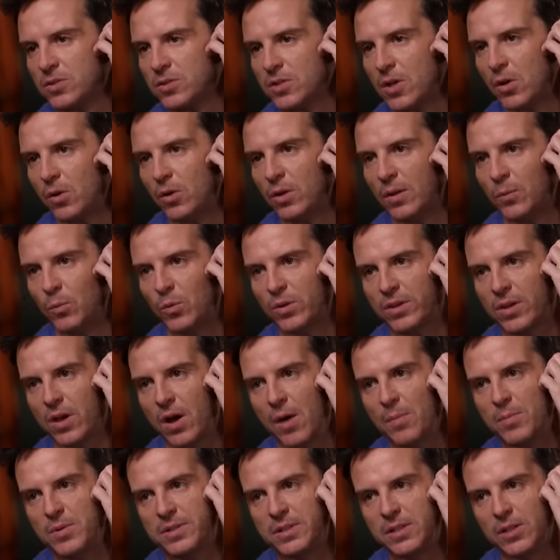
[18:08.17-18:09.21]
soul. And with
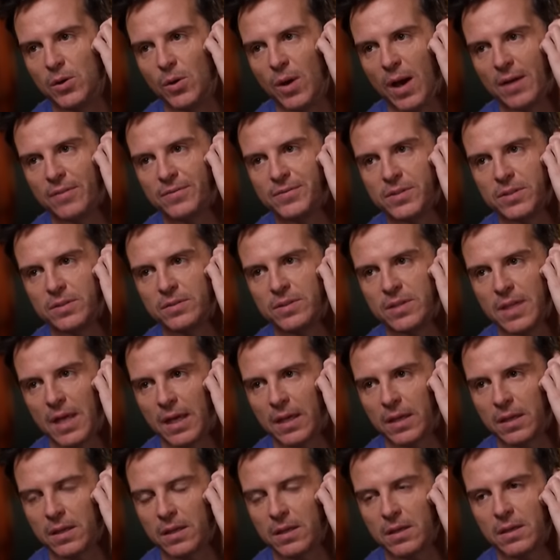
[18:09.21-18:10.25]
comedy, you have to
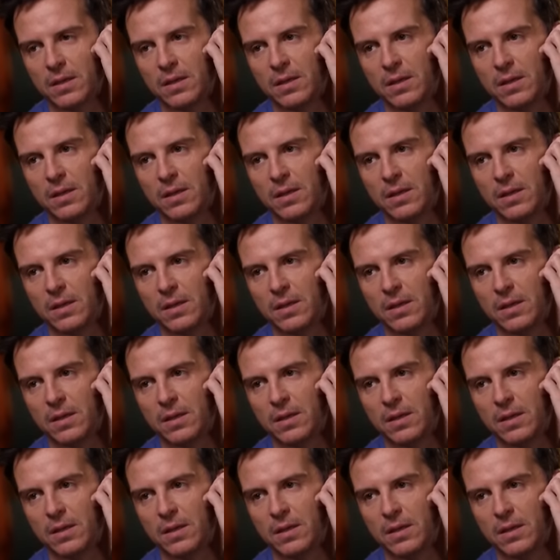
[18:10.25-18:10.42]
think,